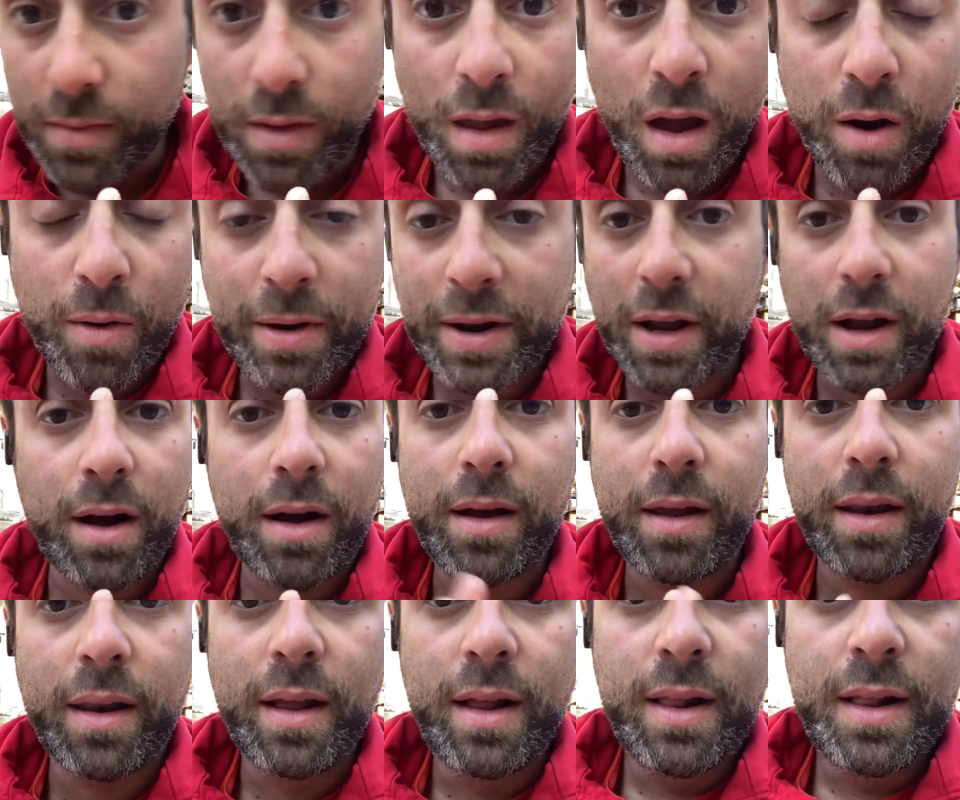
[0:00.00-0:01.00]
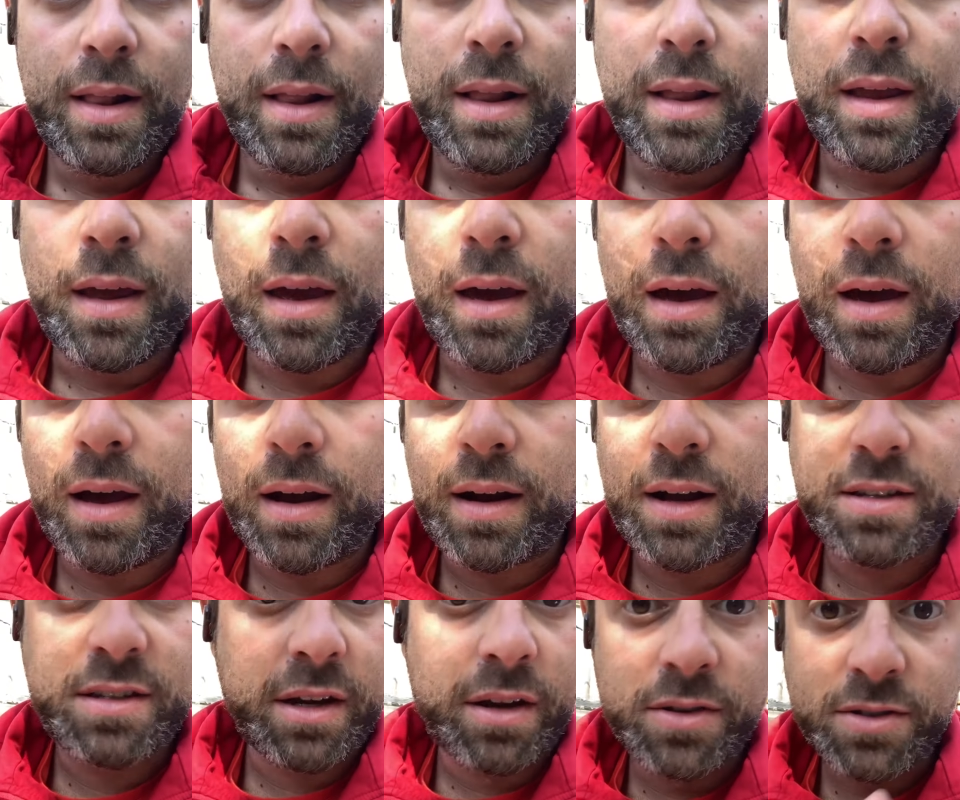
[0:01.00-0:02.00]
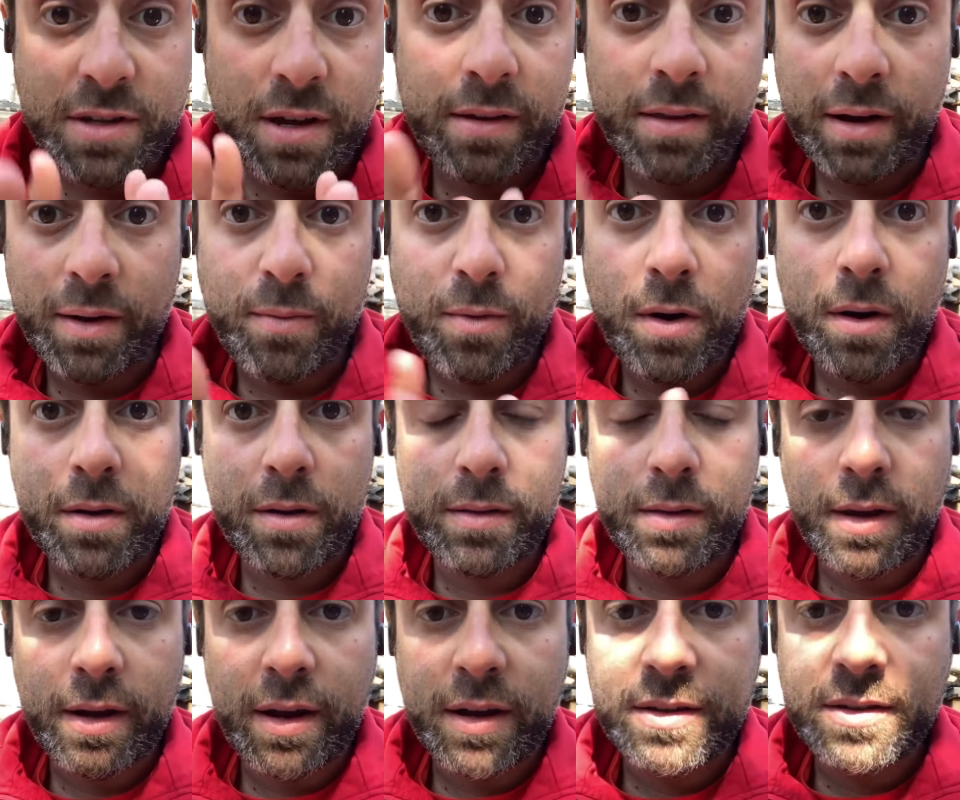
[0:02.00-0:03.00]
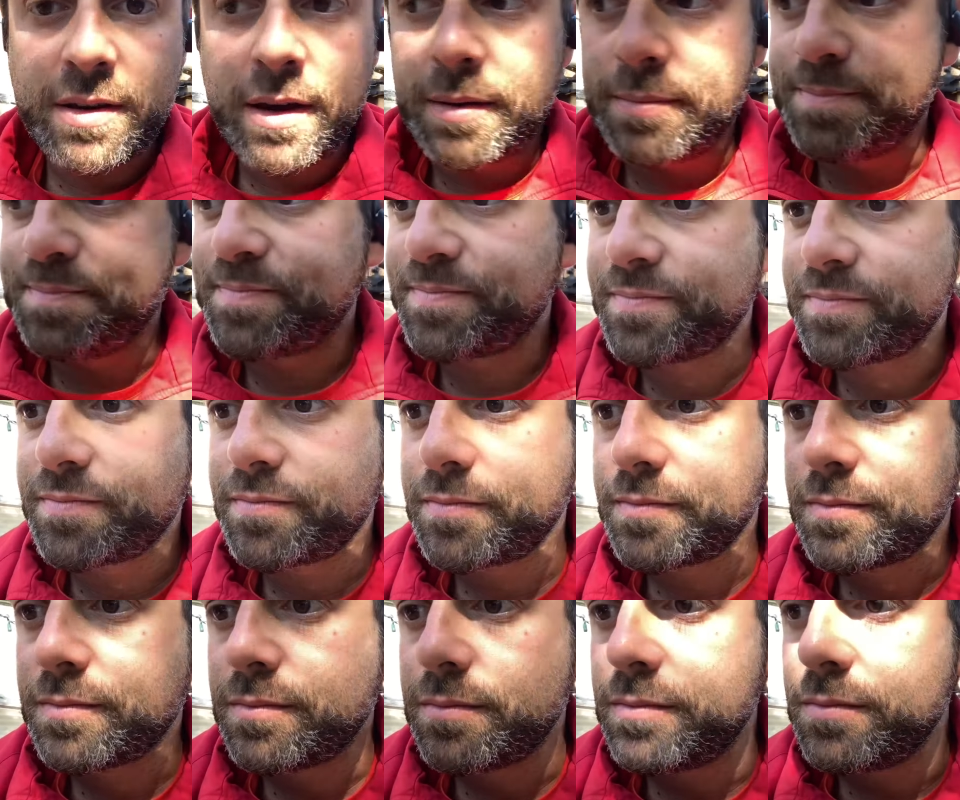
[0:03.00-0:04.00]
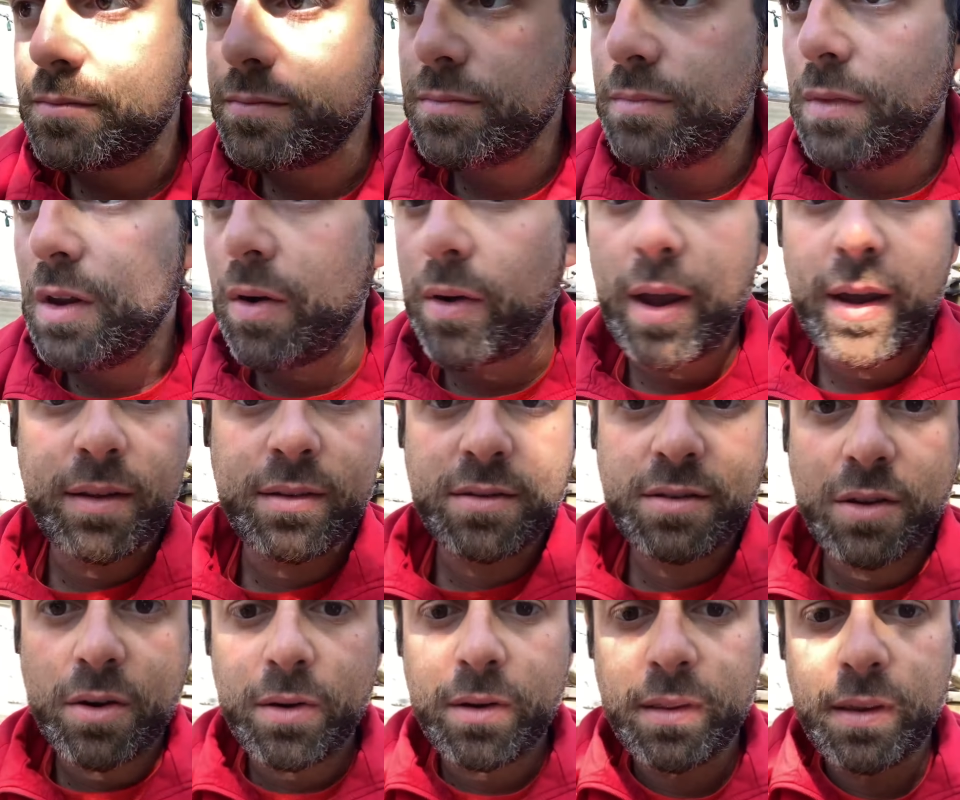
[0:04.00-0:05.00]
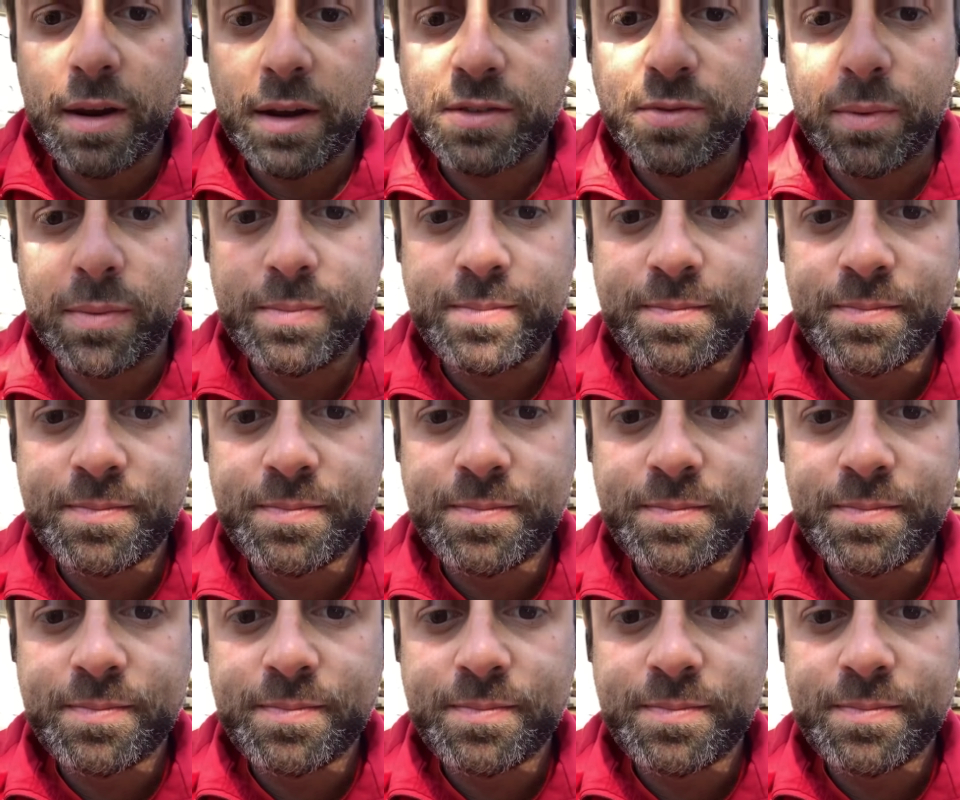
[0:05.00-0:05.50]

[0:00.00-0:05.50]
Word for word: already gone because uh, it goes down like water, like I said. Okay, let's go on to the next one.